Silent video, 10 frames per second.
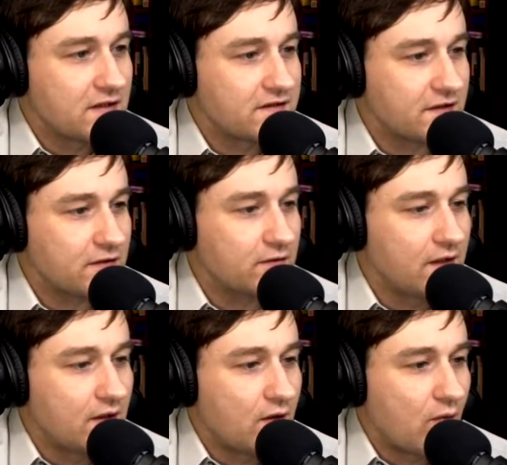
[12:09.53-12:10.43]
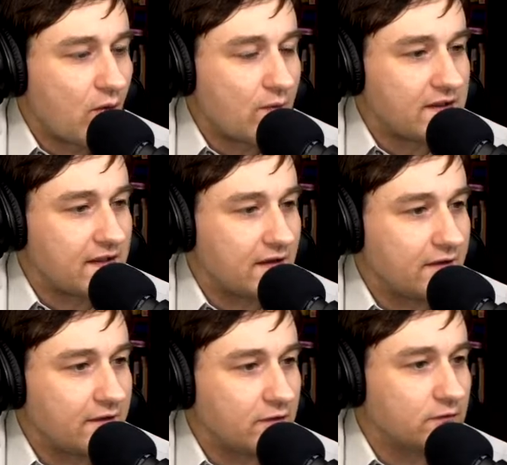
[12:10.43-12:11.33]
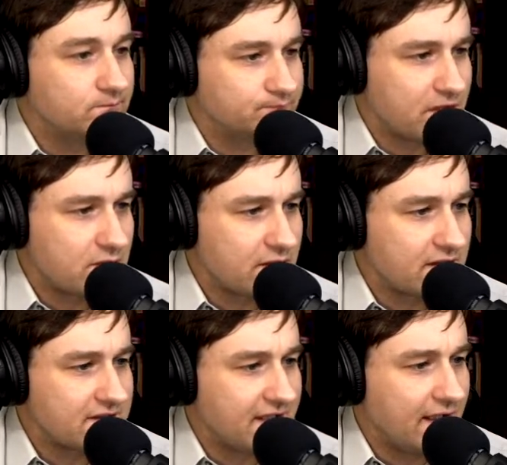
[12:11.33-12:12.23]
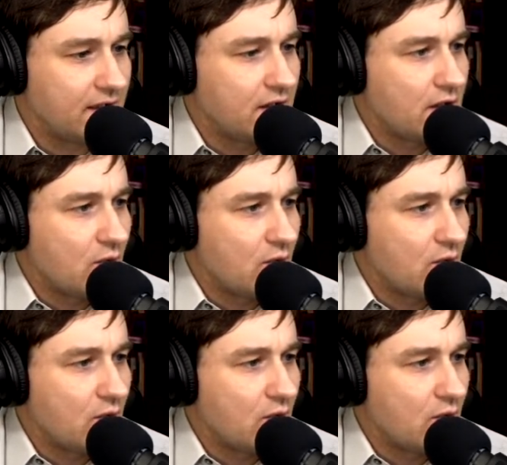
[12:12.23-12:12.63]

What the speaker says: So what we can do is we can say,